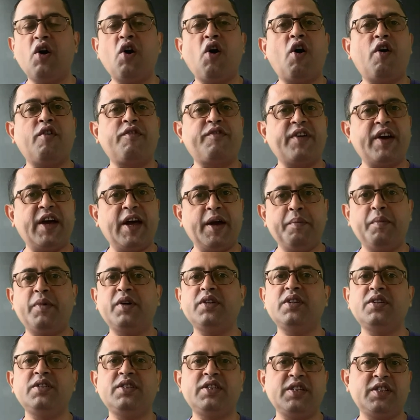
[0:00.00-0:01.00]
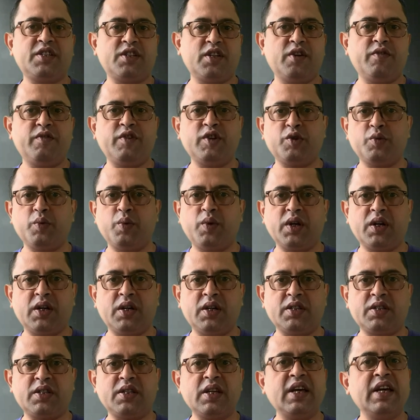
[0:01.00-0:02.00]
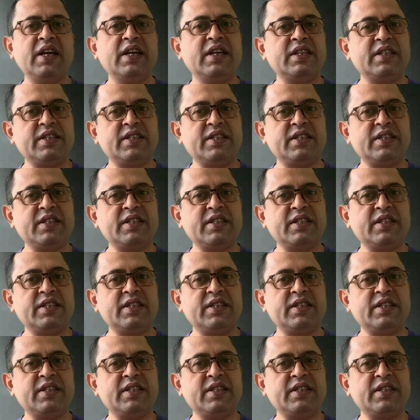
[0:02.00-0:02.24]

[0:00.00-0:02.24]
of emergency service workers